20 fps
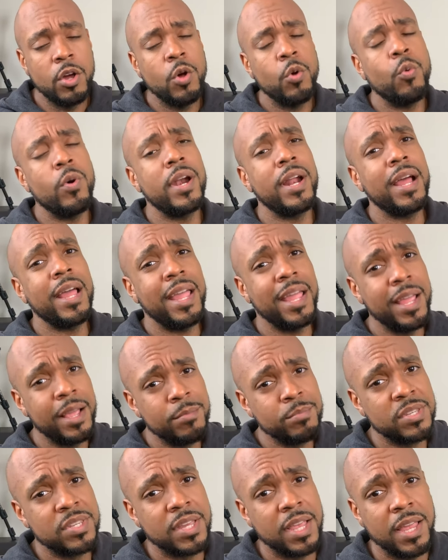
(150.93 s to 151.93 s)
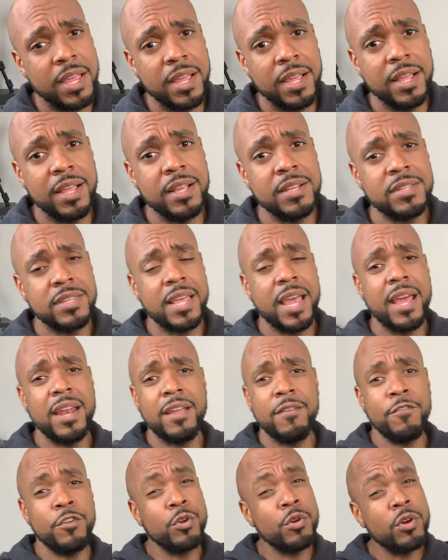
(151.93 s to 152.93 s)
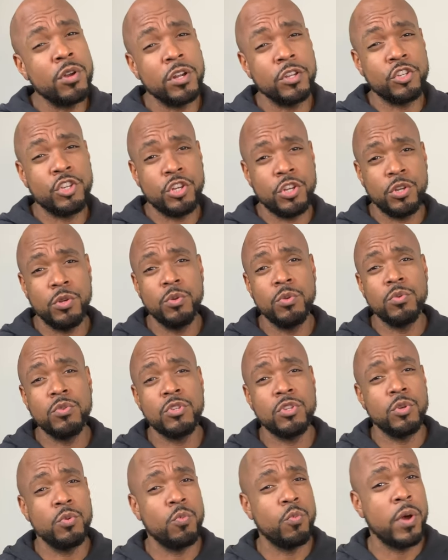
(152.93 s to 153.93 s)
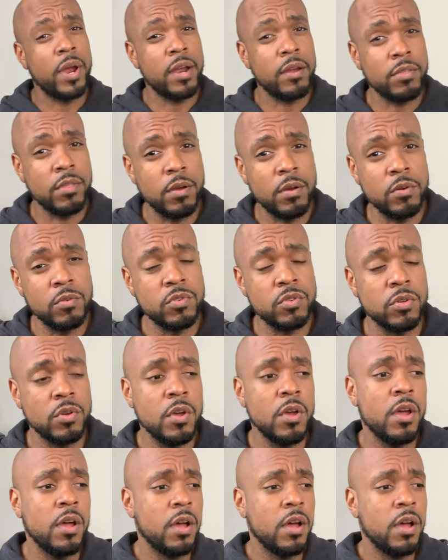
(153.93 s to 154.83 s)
What I am saying is that if you're gonna choose to wear those,